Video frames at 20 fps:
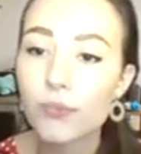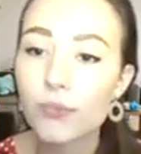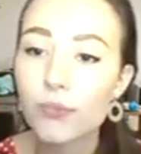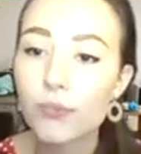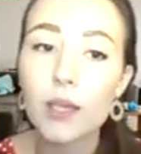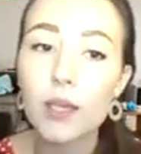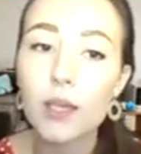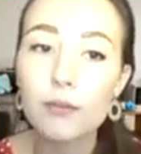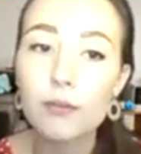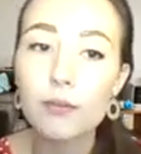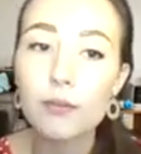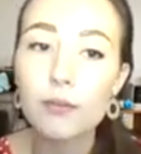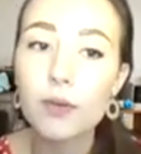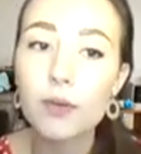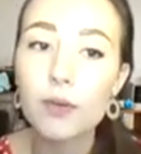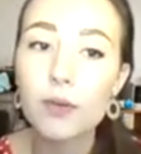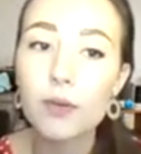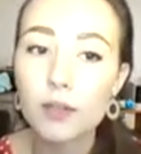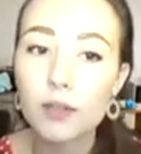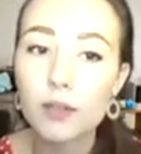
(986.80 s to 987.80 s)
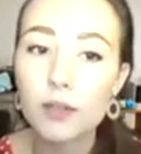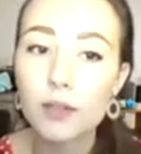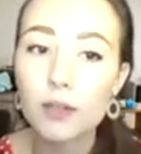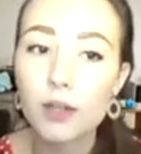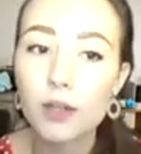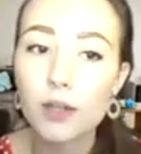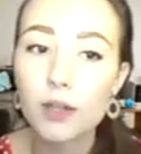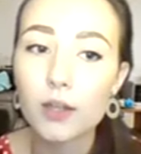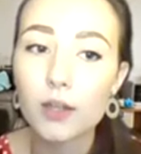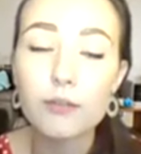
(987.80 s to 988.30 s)
If you're a
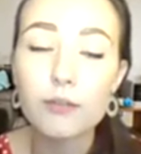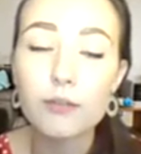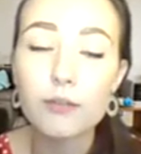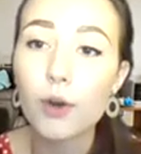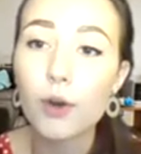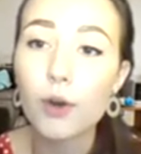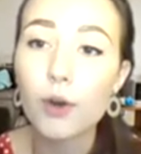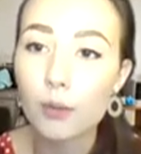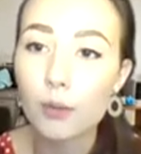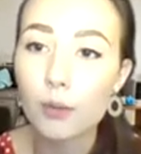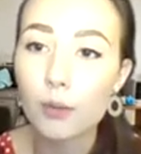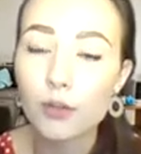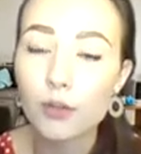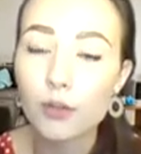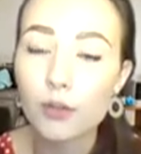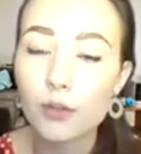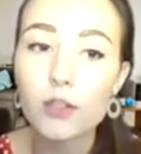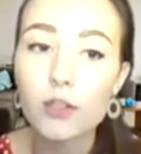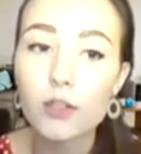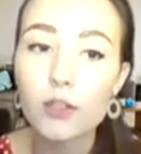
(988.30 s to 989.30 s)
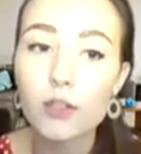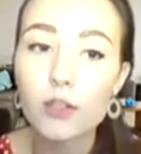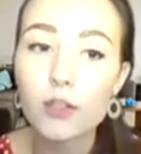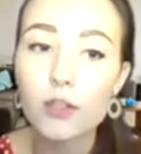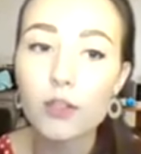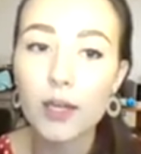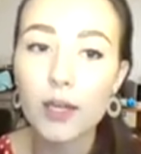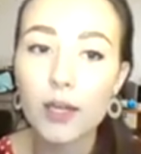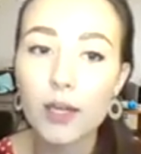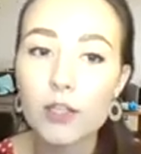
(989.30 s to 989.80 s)
homeowner, you can
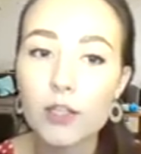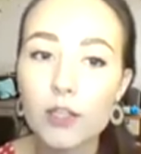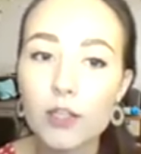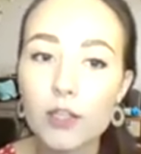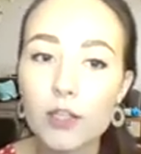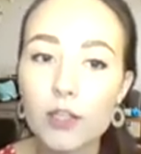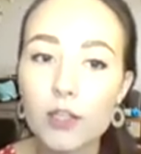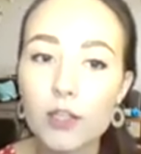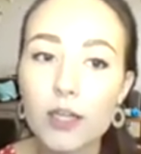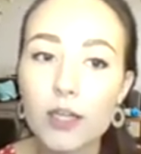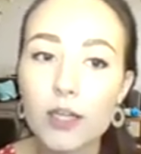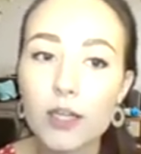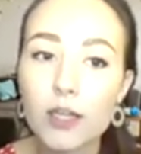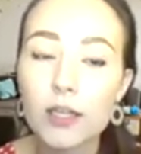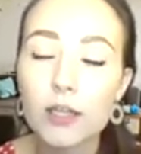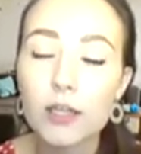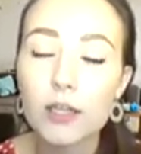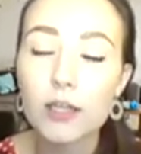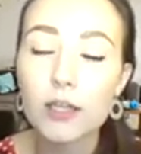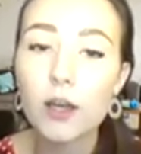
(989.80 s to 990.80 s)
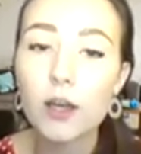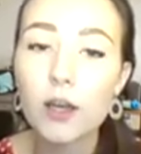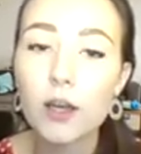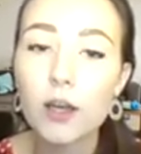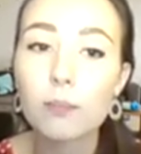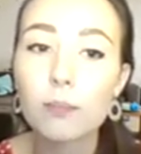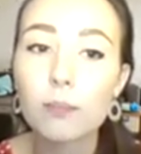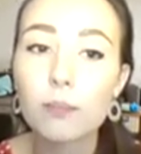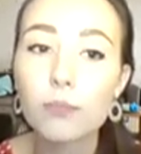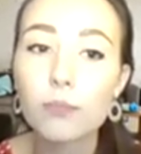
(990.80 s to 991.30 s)
actually
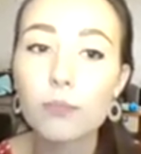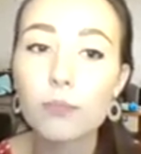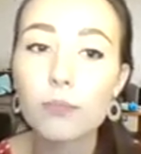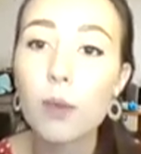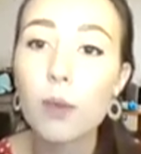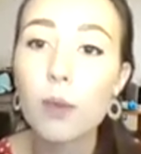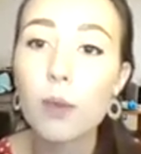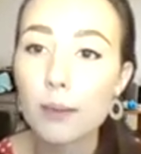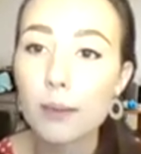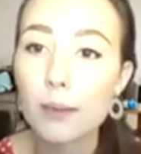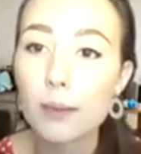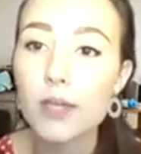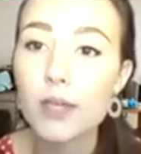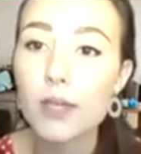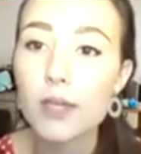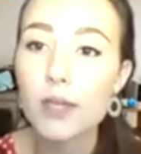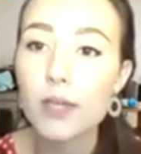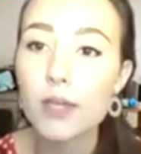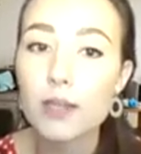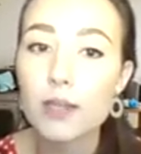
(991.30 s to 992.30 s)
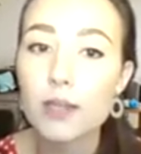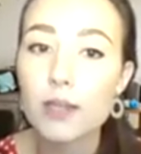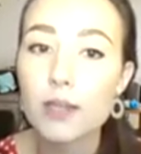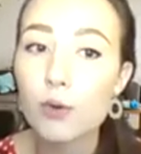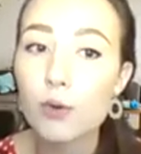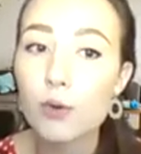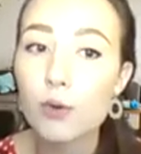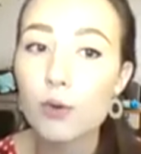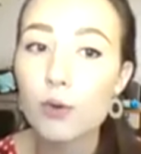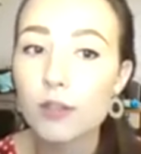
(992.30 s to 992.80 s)
you might be able to access more
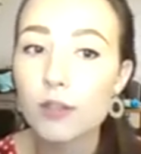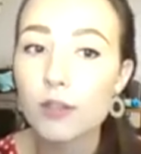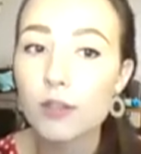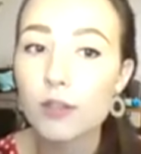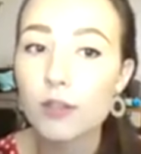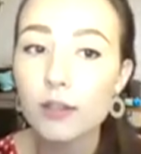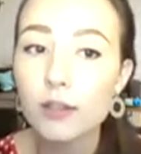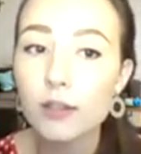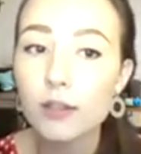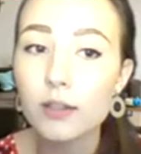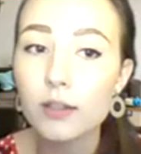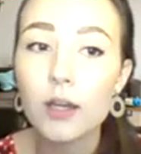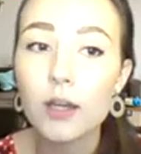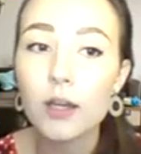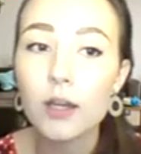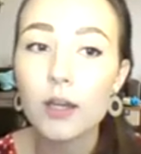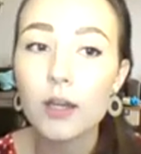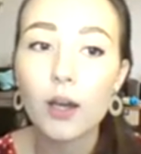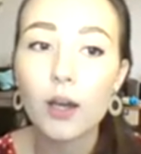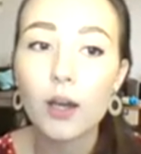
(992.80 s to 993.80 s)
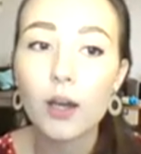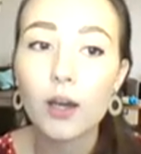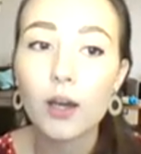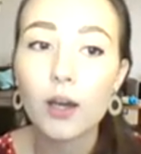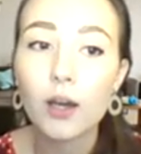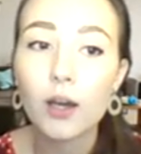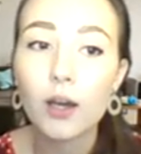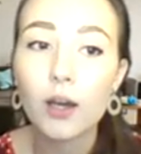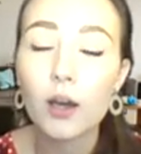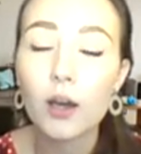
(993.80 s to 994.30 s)
funding,
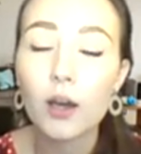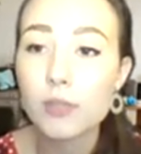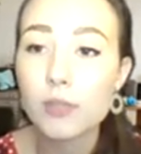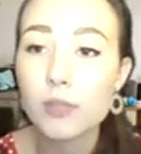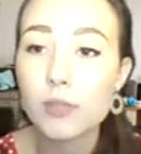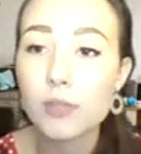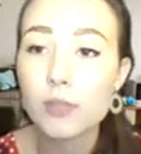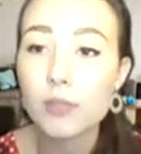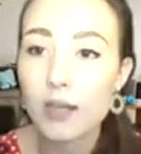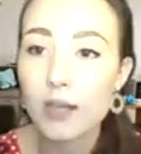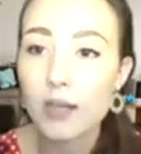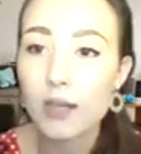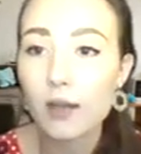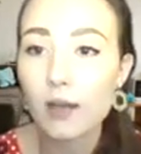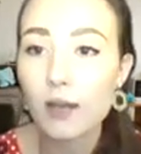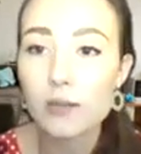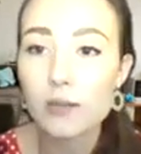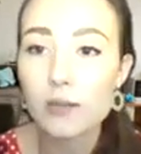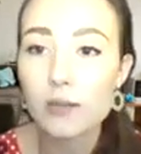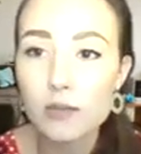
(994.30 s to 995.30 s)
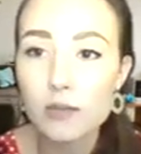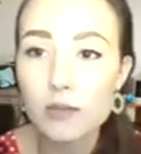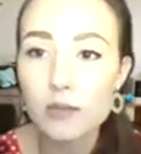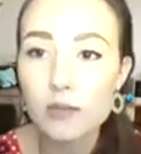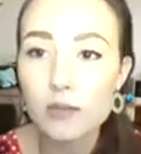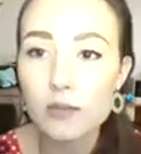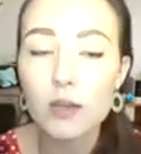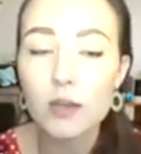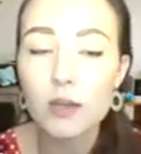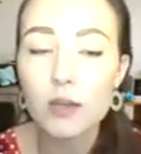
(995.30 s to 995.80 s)
up to £10,000,
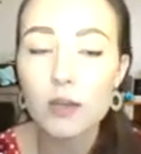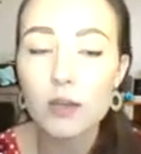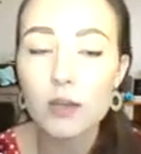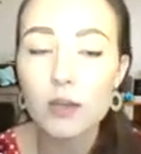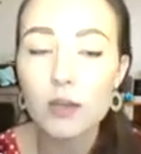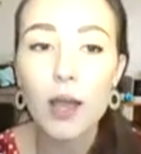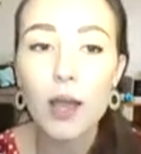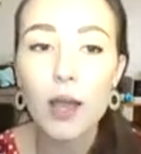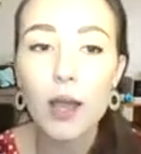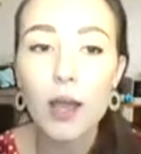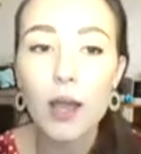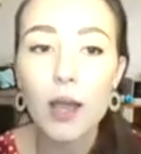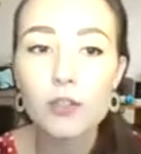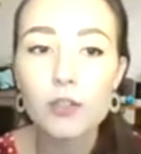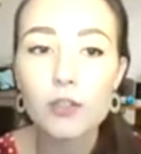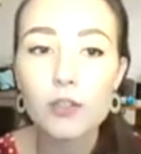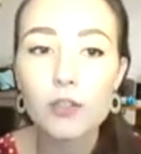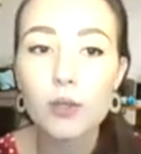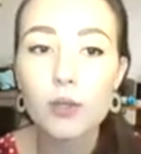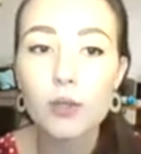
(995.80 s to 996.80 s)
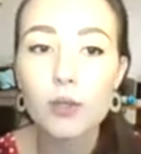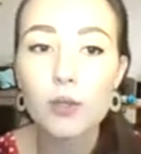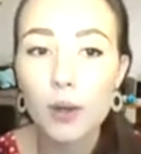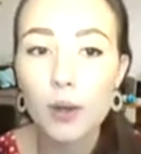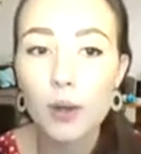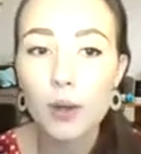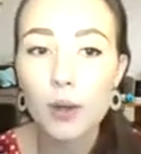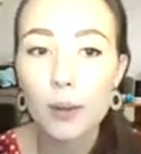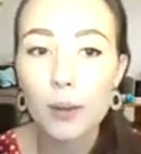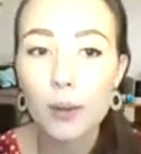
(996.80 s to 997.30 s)
and you
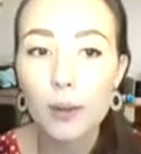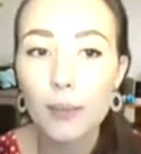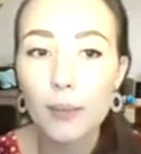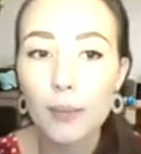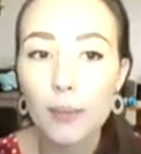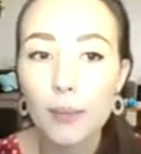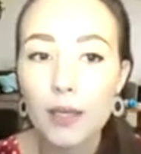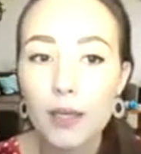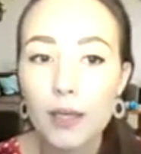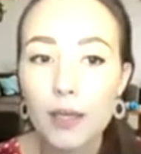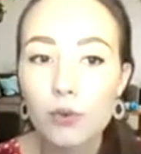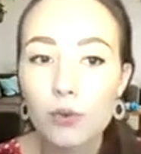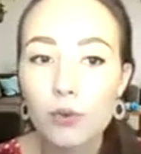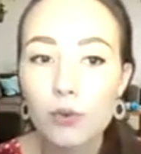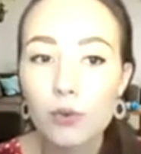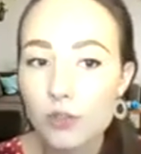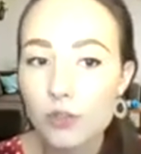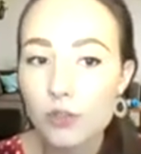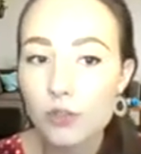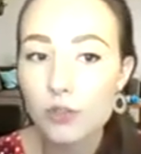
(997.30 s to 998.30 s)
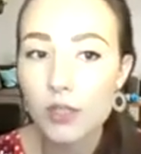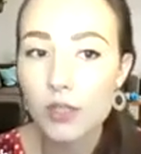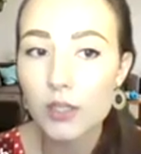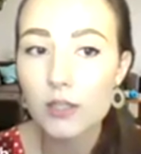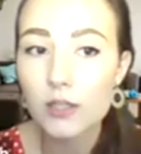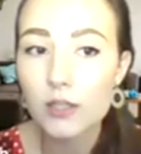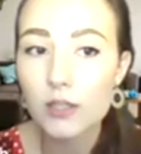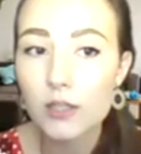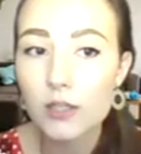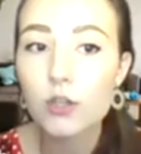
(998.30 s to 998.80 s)
may not need
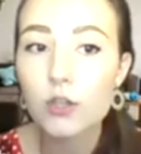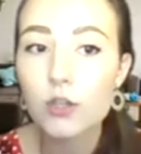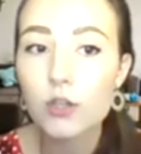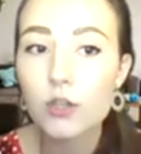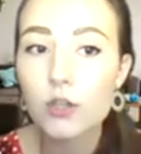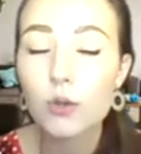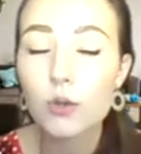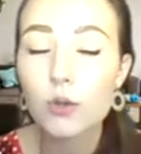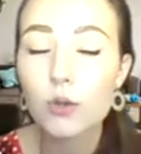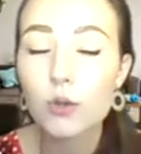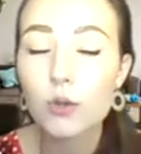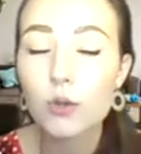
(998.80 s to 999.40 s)
to